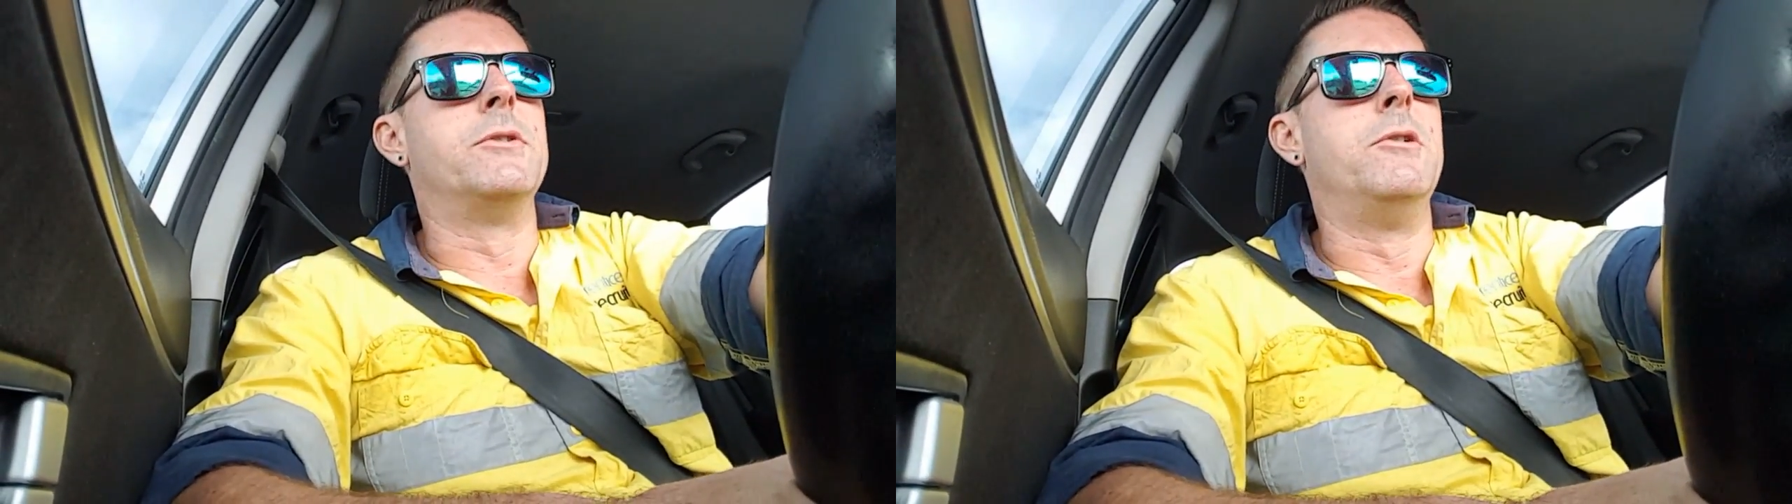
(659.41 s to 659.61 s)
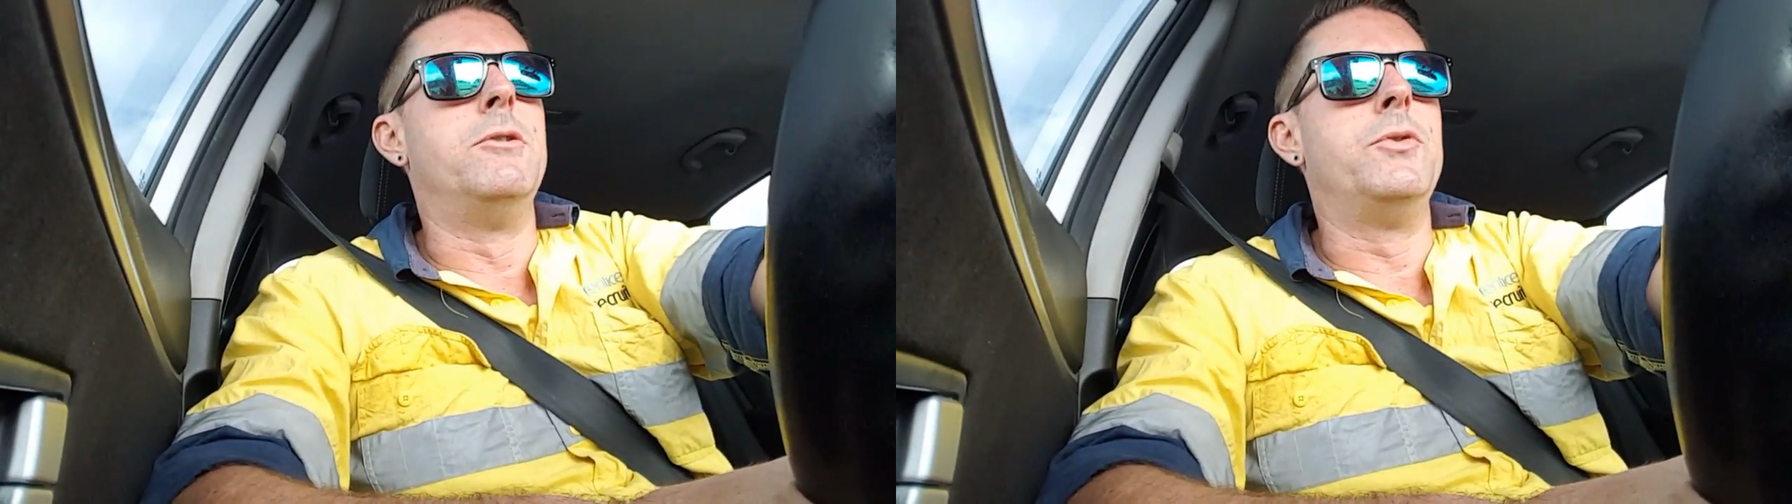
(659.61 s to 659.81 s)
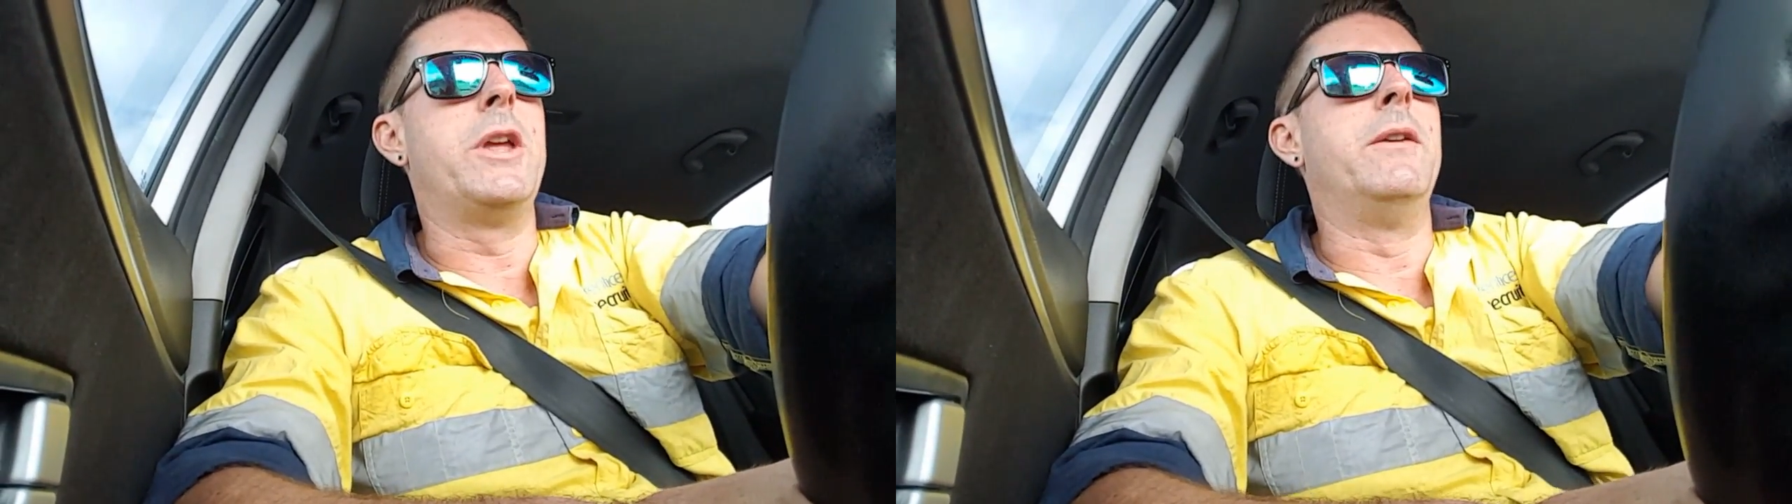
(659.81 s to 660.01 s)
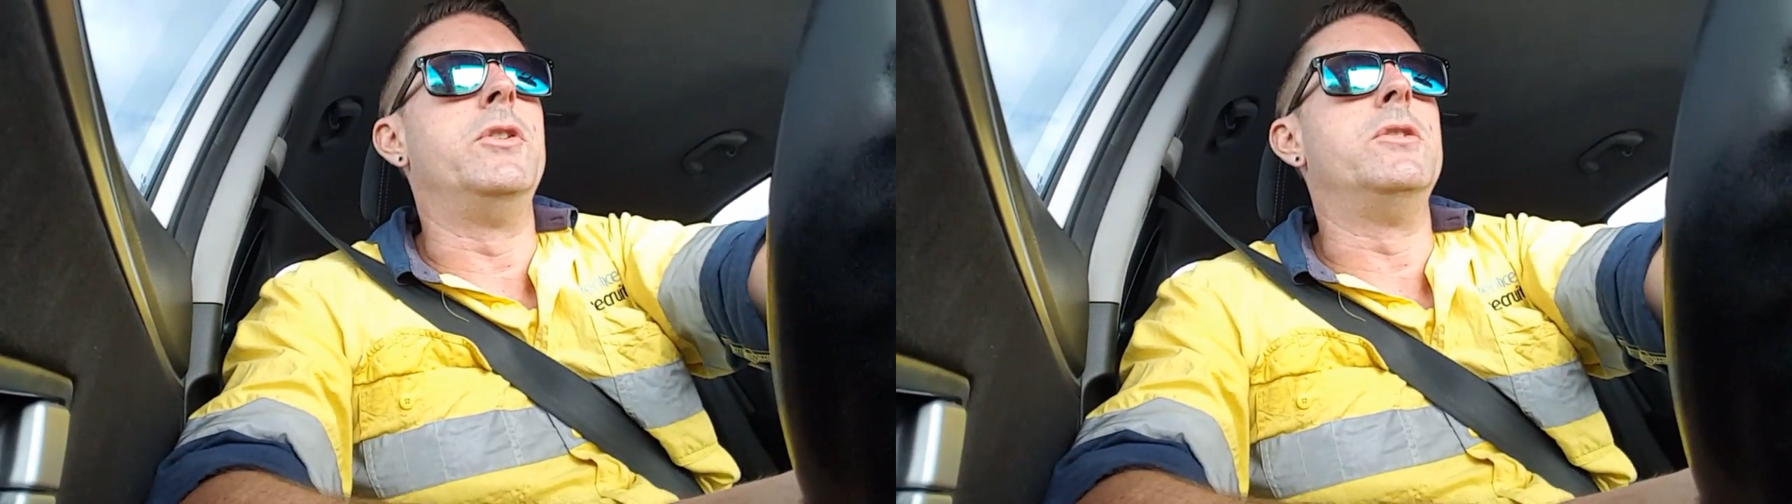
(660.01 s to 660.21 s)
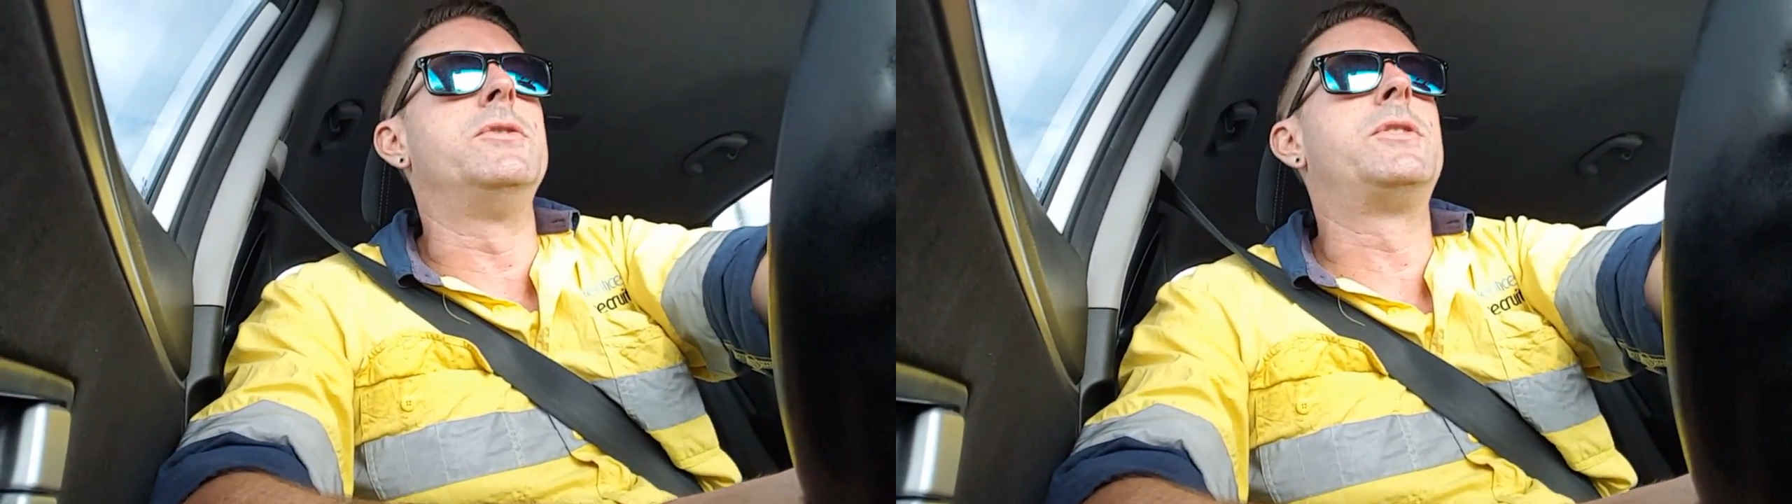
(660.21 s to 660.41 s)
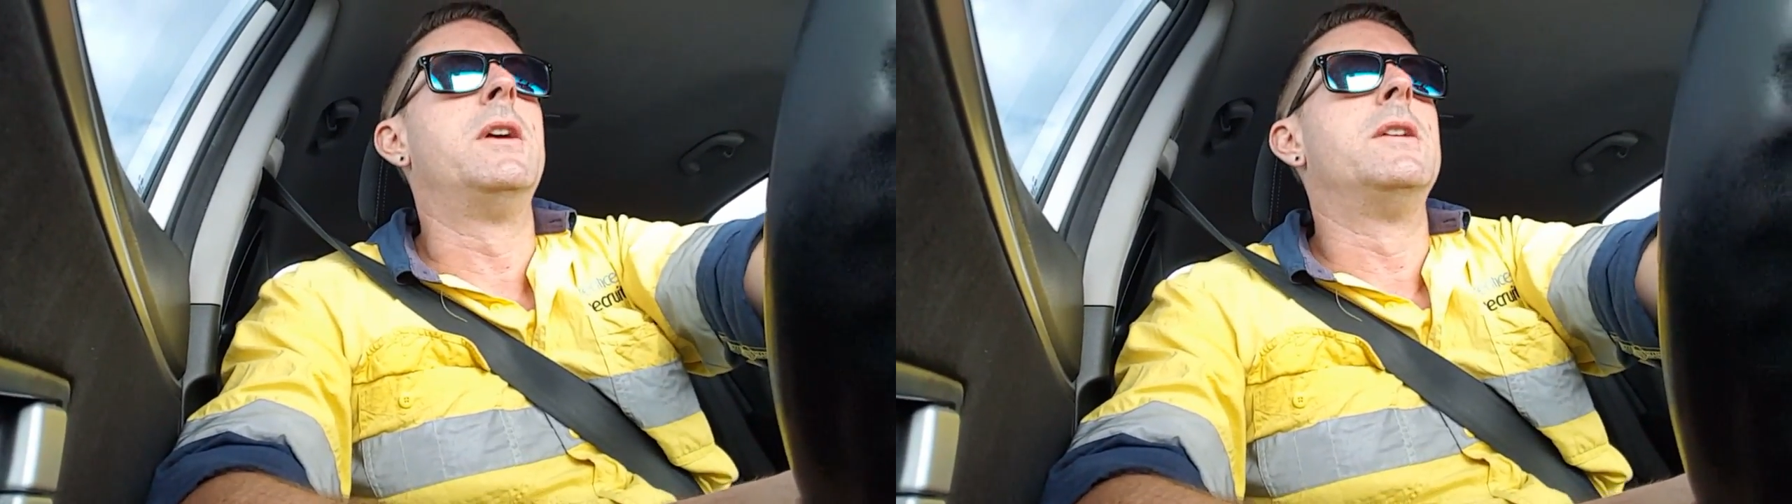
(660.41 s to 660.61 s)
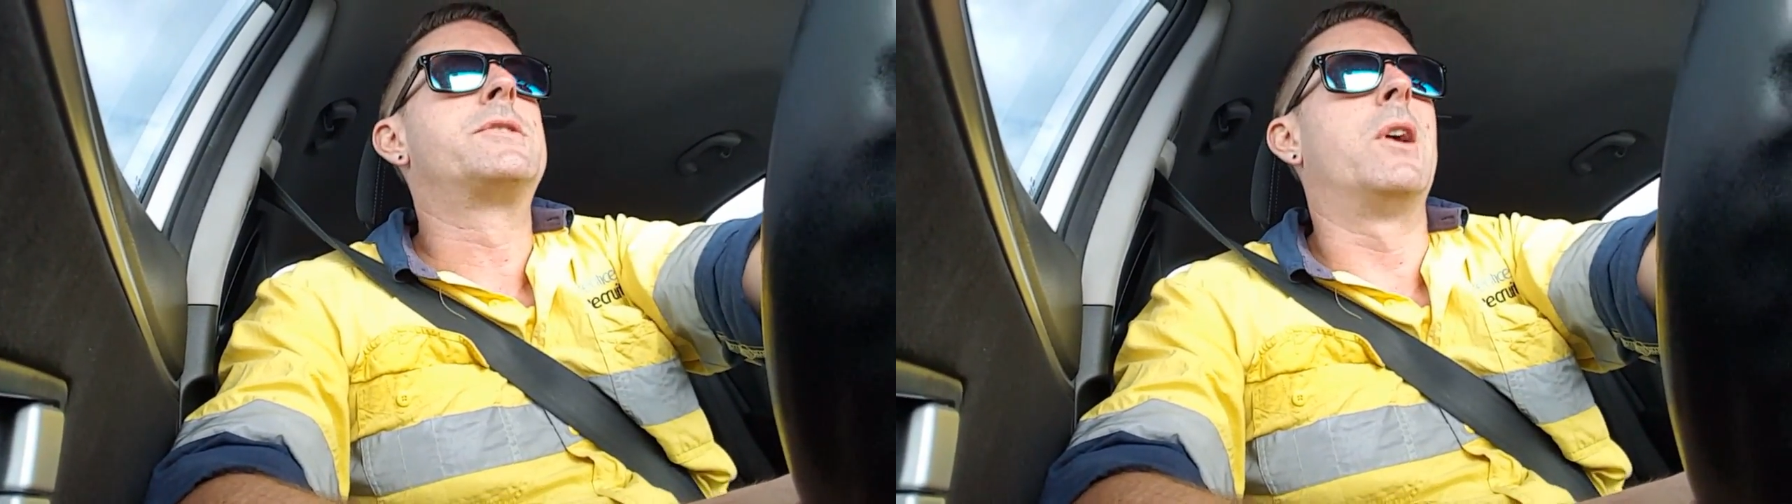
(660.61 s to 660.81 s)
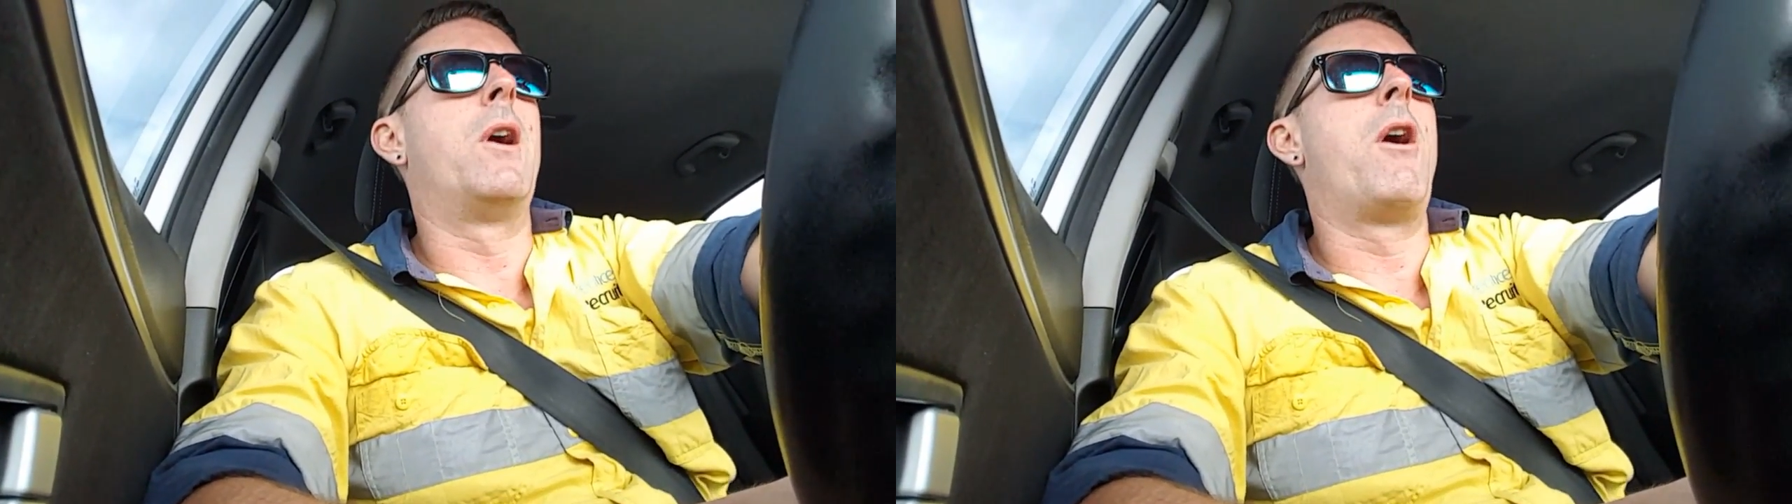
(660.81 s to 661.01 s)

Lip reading: interviews. So